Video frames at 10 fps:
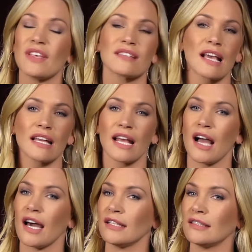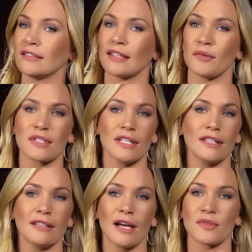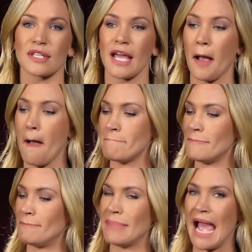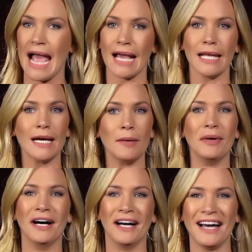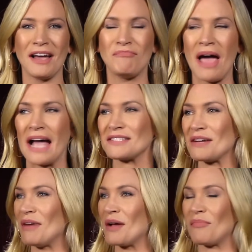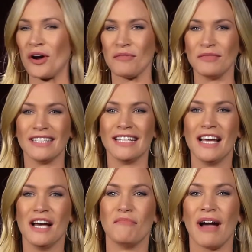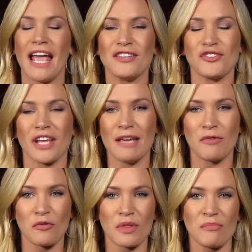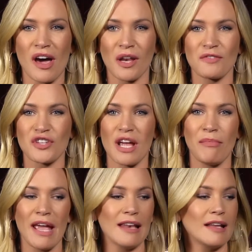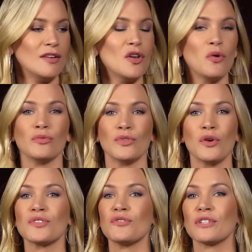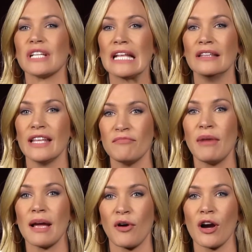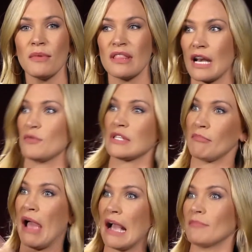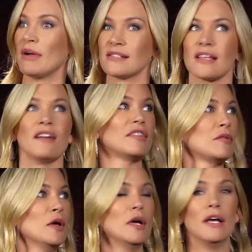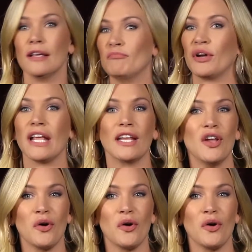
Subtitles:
second I got it, that was it. I was like, pack it up. Packed up my apartment. My agent came over with a bottle of champagne, and no sooner did he leave my apartment than I was like packing my stuff and putting in